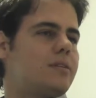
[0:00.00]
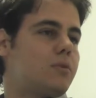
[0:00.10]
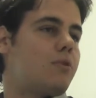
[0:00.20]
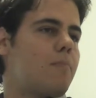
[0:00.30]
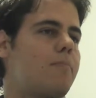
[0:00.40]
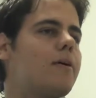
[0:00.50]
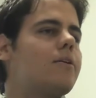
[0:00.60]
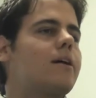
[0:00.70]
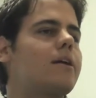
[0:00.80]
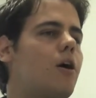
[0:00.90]
will
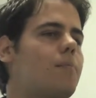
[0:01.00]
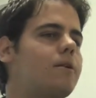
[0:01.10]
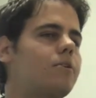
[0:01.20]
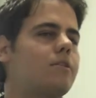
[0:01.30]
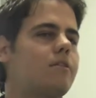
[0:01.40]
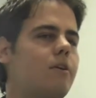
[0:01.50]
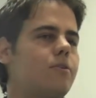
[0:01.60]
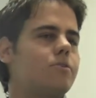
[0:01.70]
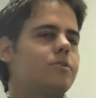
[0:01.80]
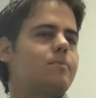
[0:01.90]
compare and comment on the
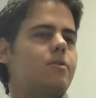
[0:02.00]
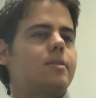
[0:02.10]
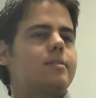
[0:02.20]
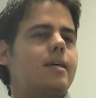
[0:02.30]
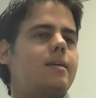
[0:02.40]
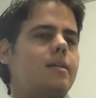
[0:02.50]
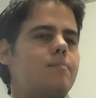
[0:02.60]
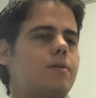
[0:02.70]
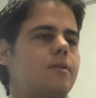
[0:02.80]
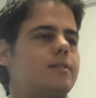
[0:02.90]
various merits and
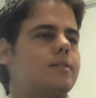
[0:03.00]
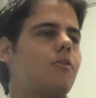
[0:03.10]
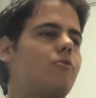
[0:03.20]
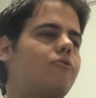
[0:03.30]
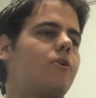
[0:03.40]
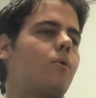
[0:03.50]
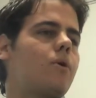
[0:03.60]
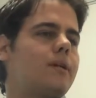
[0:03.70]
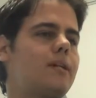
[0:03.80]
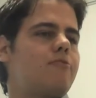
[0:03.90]
demerits of
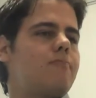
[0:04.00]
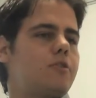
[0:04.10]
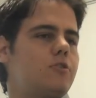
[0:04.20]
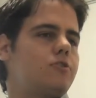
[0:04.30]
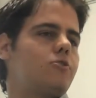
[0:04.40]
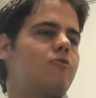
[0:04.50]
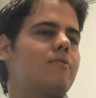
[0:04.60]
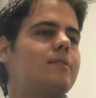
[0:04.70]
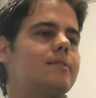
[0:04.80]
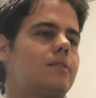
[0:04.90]
quantitative measures of
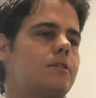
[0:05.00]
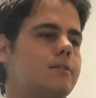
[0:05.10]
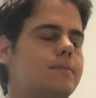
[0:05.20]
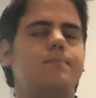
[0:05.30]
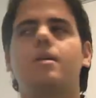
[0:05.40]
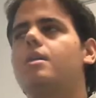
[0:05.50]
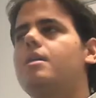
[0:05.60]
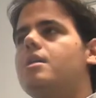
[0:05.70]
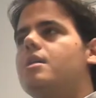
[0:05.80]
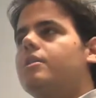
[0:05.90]
living standards.
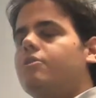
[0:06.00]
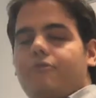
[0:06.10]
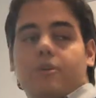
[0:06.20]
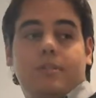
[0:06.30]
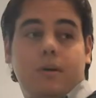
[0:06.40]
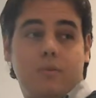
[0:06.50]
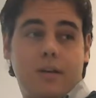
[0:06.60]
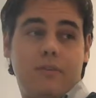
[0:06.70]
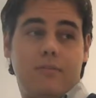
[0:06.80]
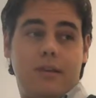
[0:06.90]
So first I will
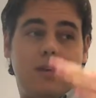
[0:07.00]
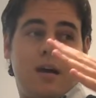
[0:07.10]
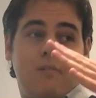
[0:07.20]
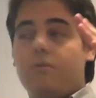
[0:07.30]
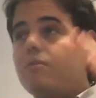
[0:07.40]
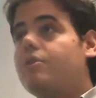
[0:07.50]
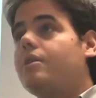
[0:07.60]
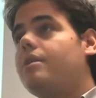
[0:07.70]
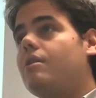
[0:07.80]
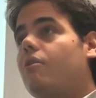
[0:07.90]
give the
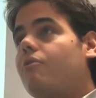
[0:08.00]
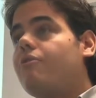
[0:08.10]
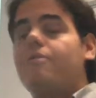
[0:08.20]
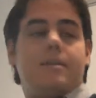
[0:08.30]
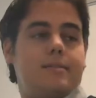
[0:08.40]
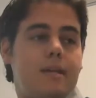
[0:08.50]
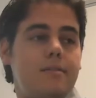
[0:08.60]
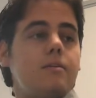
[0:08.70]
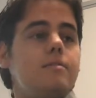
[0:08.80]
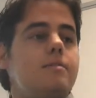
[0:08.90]
evolution of the
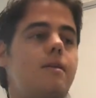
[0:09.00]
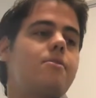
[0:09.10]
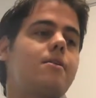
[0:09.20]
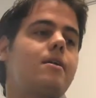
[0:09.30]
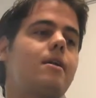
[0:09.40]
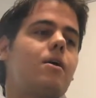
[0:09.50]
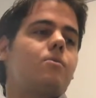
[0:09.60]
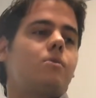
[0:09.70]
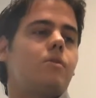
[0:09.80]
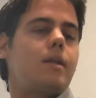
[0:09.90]
standards, and then I
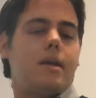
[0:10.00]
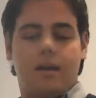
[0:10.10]
will